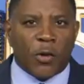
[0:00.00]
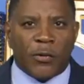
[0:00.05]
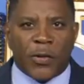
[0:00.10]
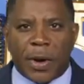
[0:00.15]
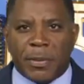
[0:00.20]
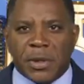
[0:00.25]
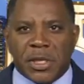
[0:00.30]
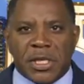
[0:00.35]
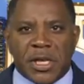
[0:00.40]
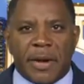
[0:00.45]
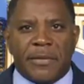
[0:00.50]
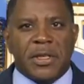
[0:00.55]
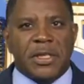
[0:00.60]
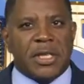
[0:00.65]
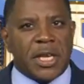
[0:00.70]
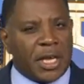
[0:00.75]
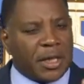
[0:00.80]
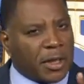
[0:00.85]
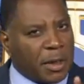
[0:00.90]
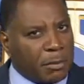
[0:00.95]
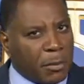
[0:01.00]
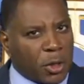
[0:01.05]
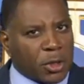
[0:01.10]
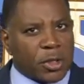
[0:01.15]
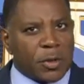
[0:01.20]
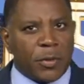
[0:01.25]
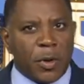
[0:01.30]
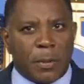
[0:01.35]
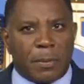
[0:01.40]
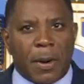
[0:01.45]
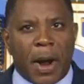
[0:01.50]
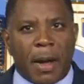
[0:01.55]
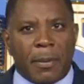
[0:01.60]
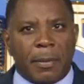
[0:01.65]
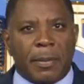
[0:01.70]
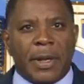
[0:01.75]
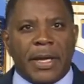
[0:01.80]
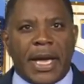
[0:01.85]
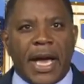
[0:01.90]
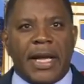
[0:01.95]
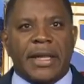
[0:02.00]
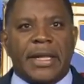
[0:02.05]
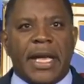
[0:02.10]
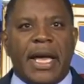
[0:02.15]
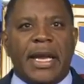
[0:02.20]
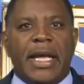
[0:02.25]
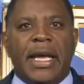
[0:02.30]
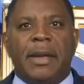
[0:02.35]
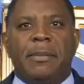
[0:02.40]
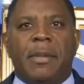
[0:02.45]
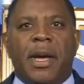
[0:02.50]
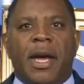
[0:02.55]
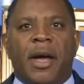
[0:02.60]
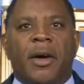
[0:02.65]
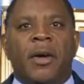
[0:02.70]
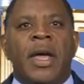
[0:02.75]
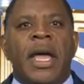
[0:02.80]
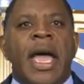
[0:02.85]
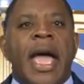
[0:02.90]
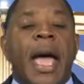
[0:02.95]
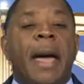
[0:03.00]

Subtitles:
November 17th, and most of you probably got that email,